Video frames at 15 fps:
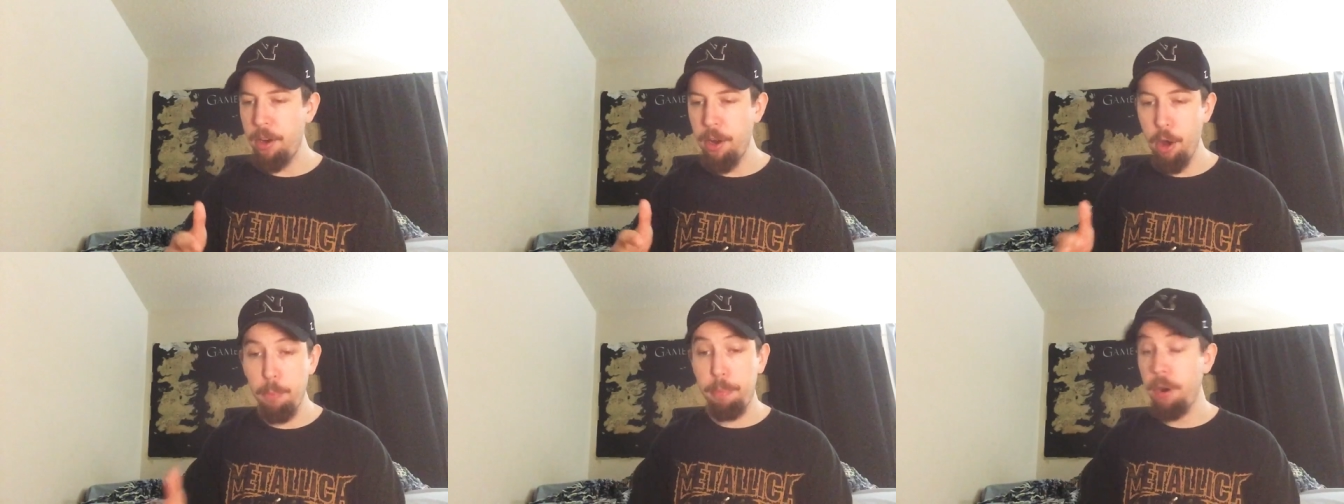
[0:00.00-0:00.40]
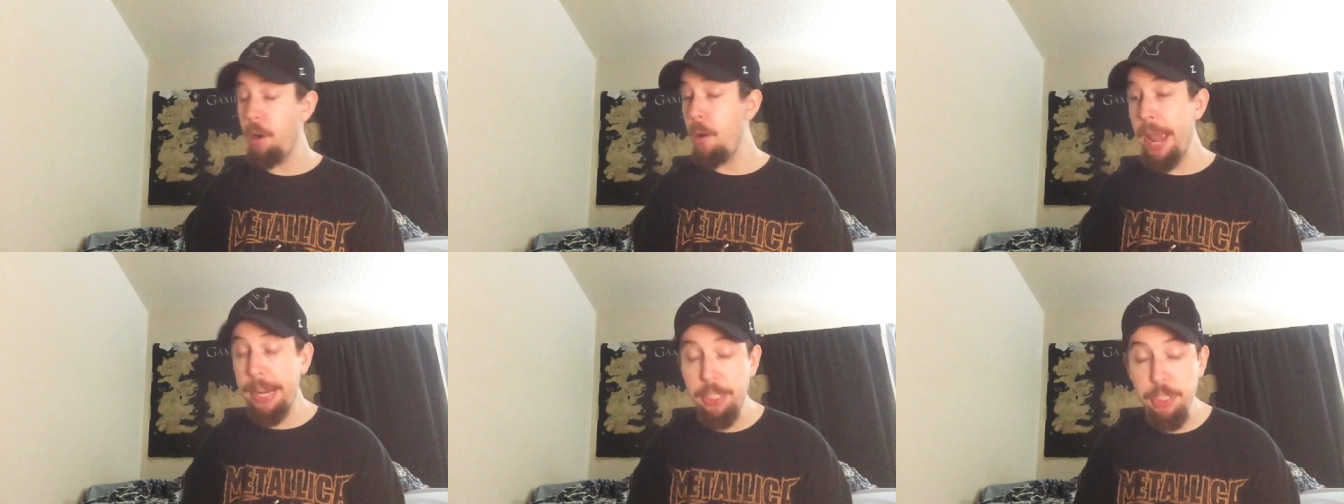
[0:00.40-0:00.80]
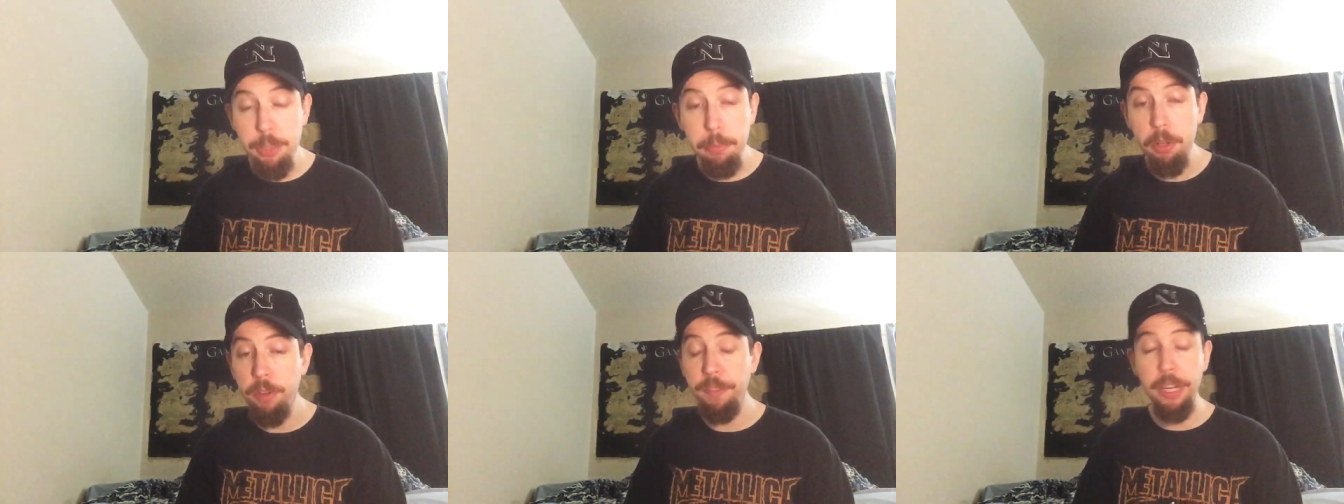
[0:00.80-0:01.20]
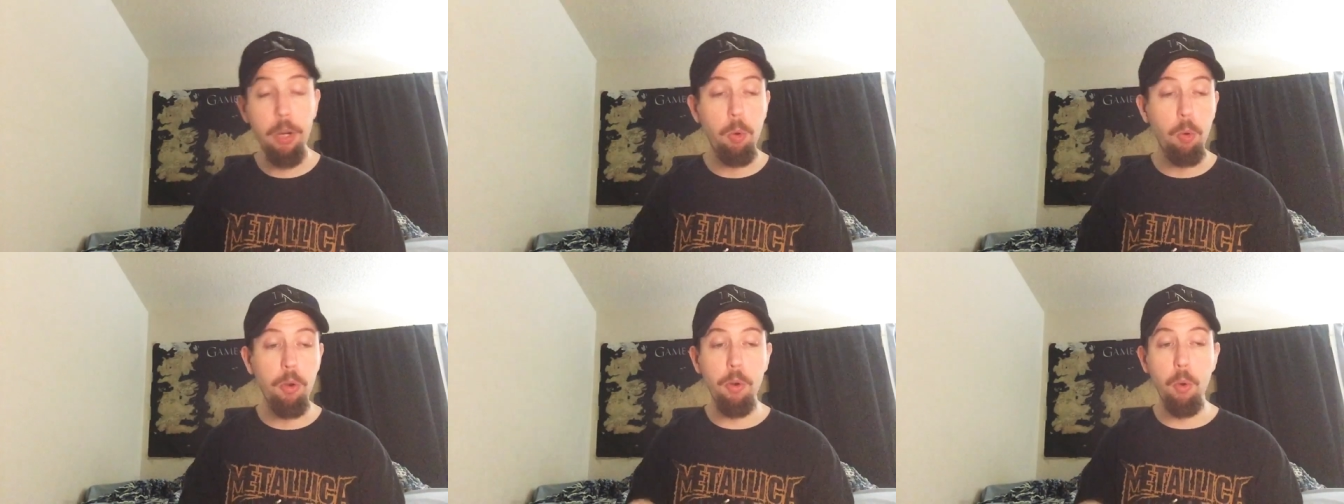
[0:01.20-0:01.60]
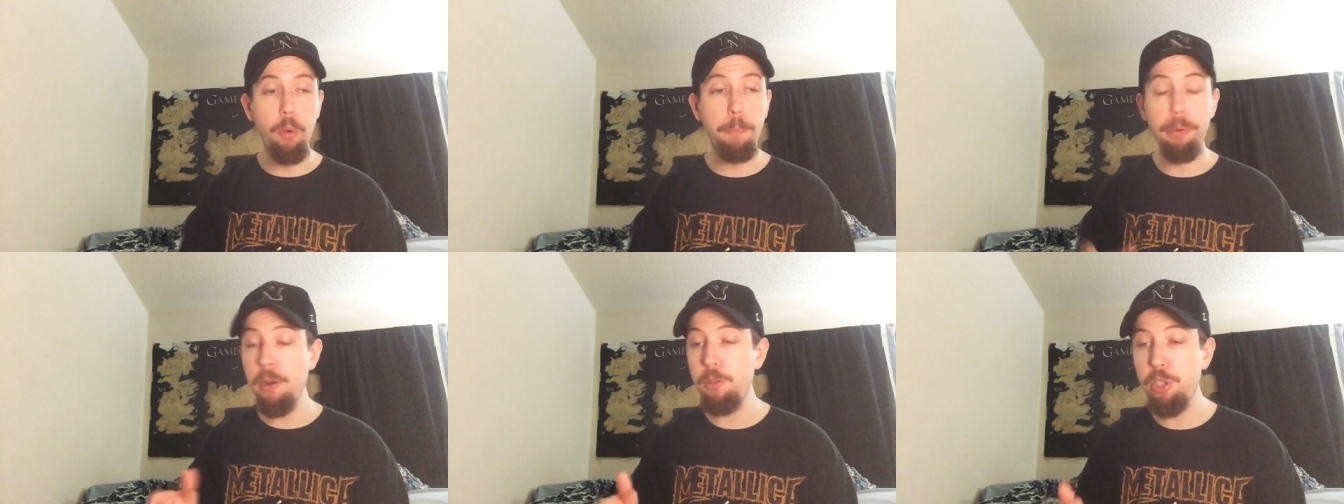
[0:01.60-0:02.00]
don't know pro action movie or or
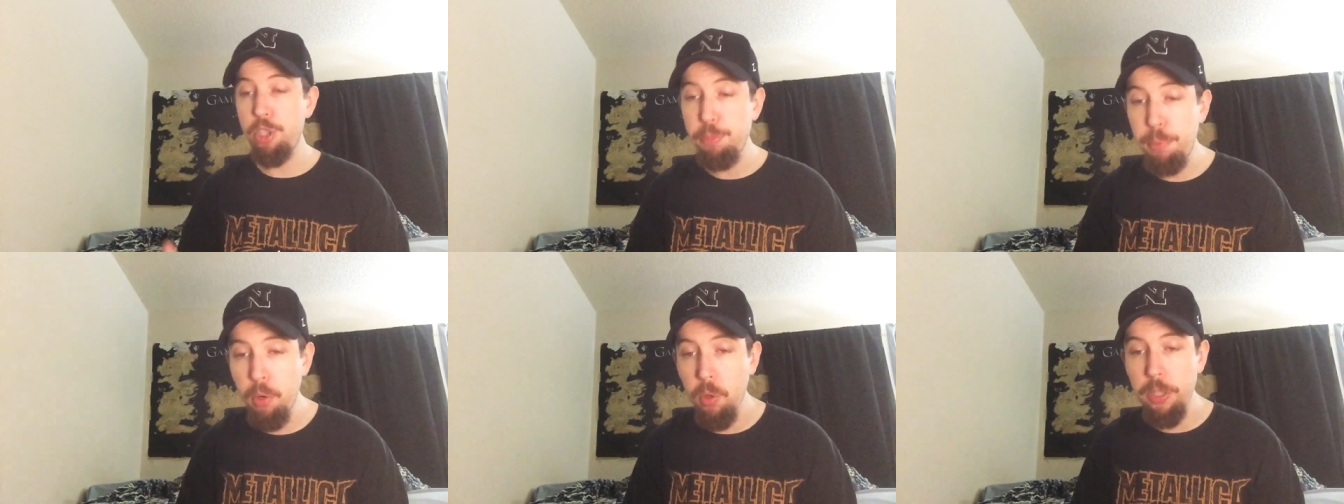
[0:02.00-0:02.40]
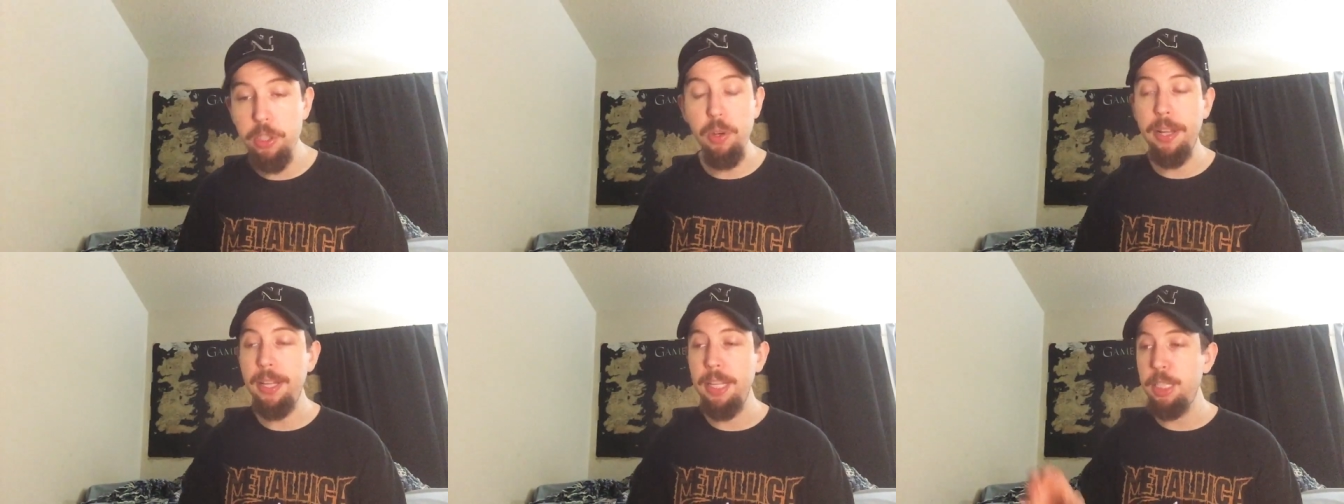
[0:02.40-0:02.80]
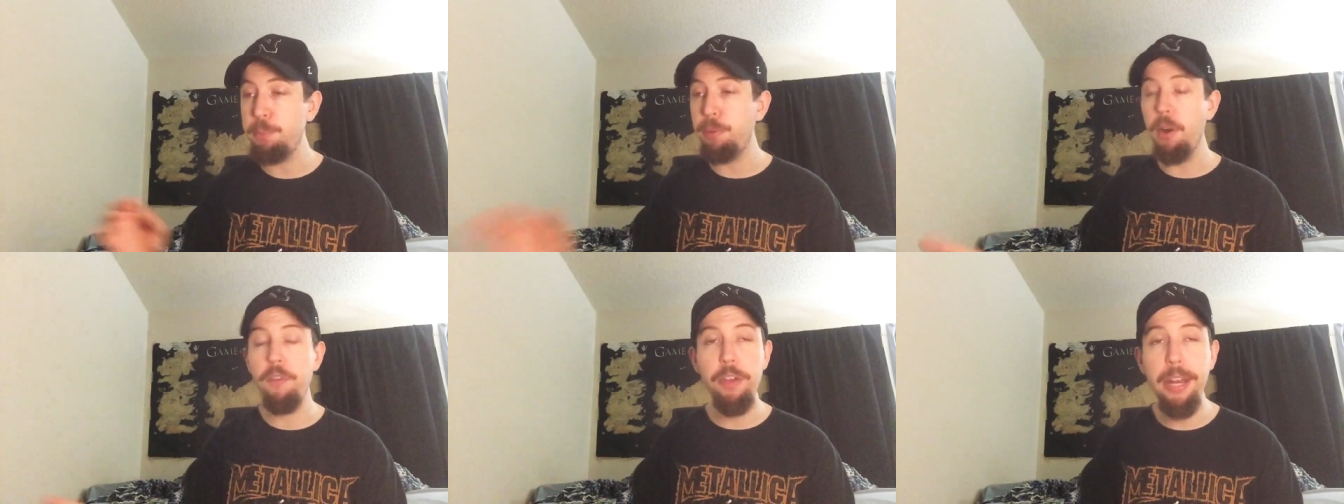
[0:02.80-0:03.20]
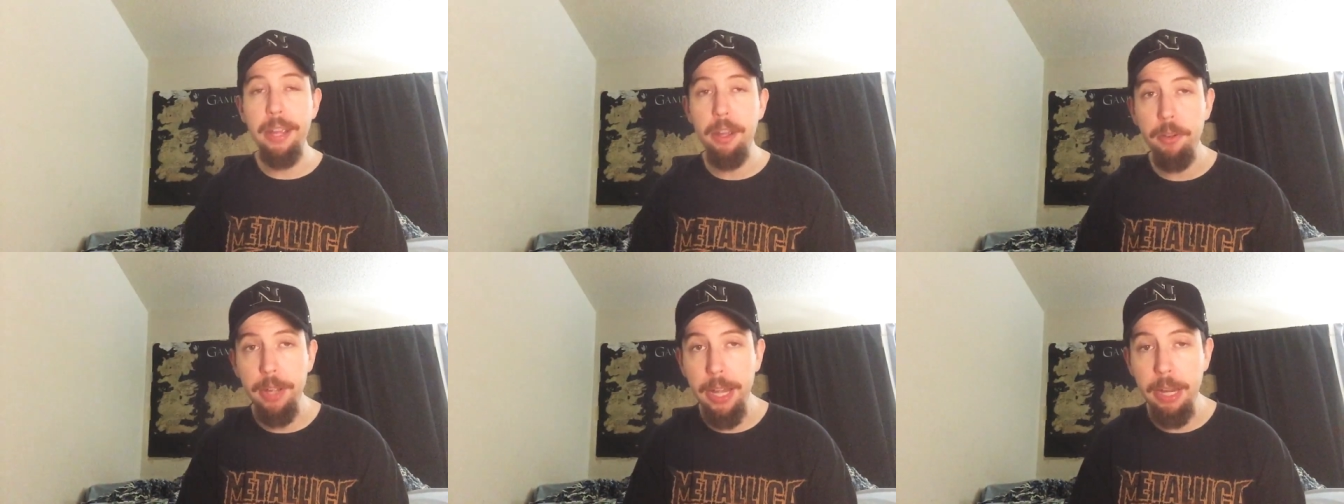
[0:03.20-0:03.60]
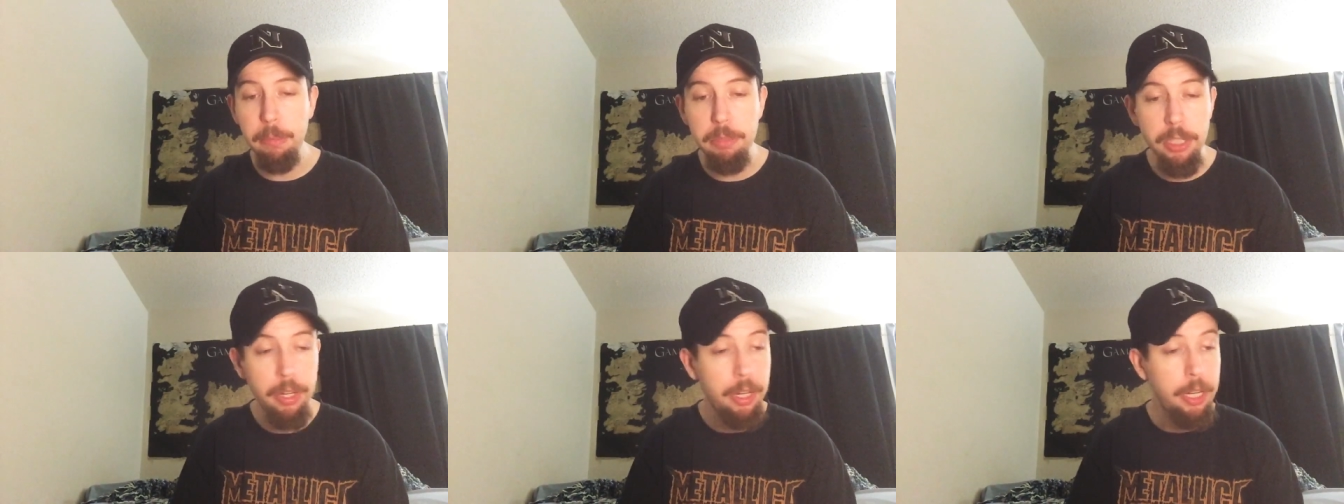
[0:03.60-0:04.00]
pro sports or at least pro video
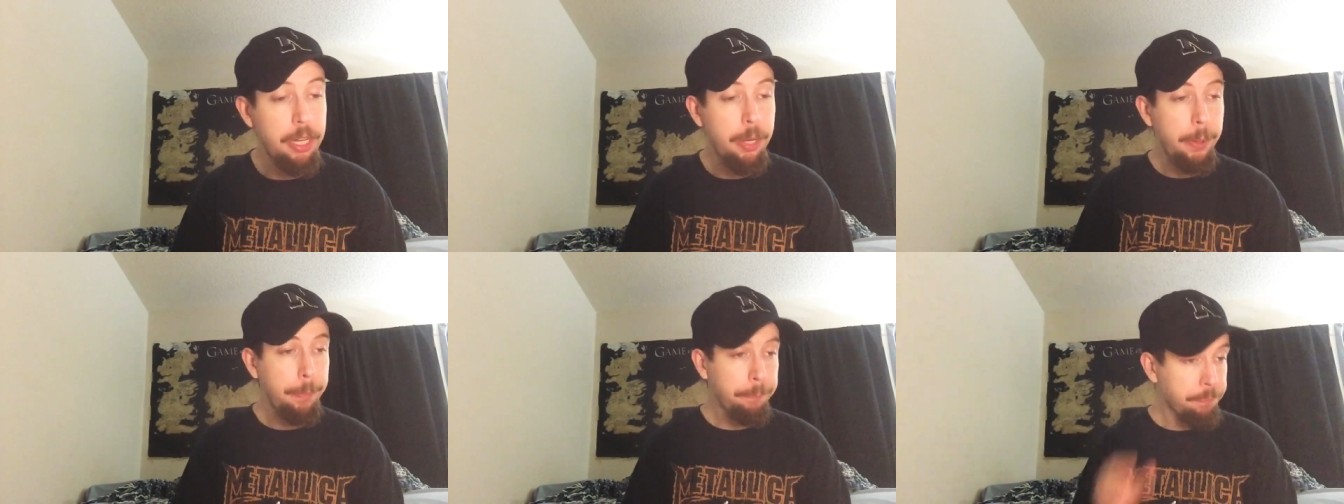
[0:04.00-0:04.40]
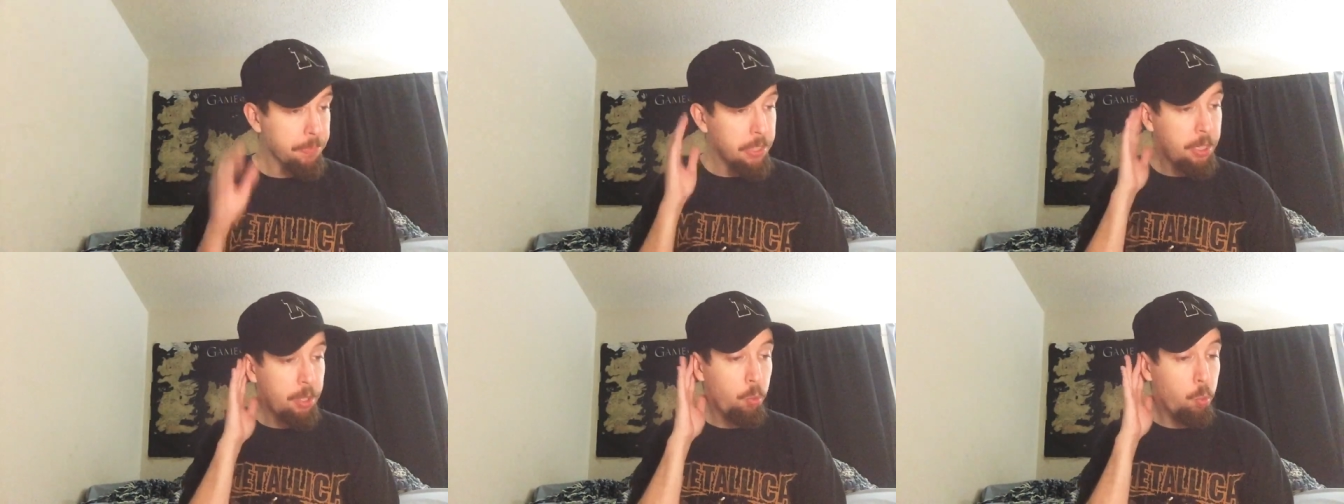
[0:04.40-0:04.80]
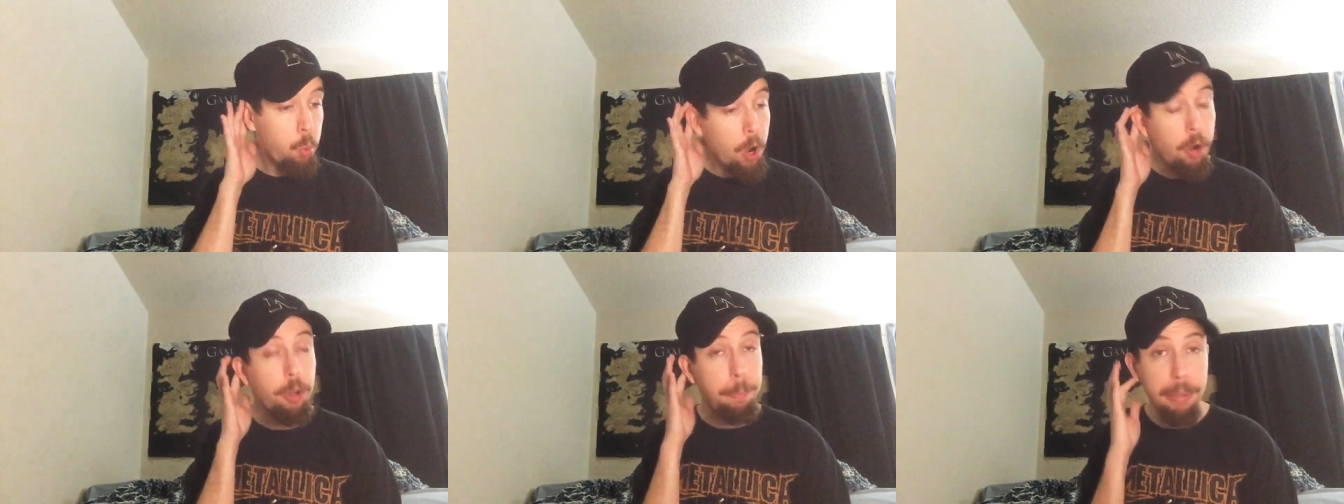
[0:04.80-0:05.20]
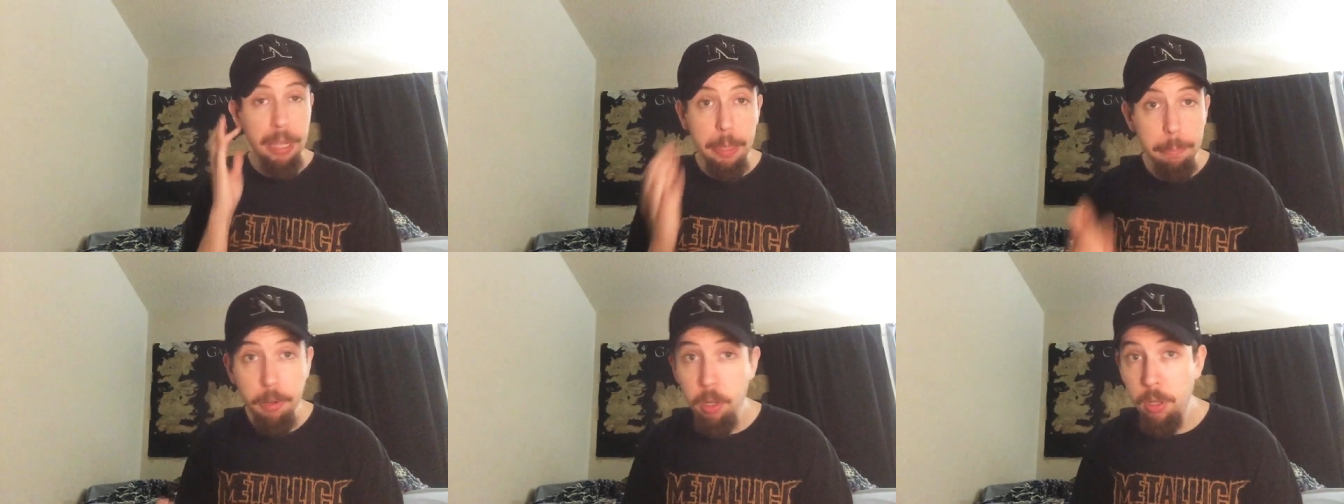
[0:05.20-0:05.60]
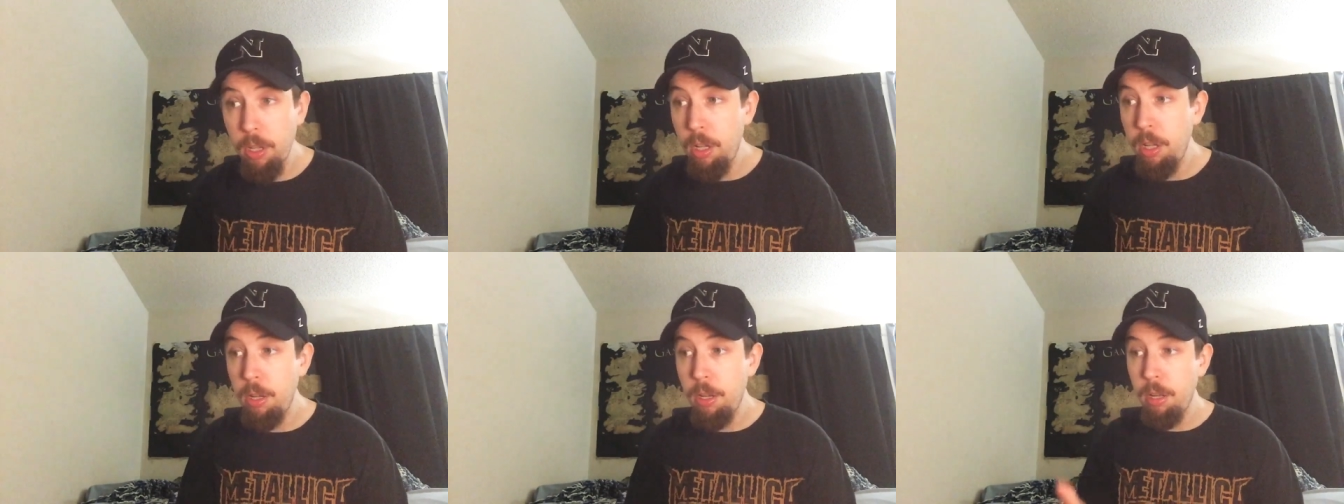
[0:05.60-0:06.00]
games woke people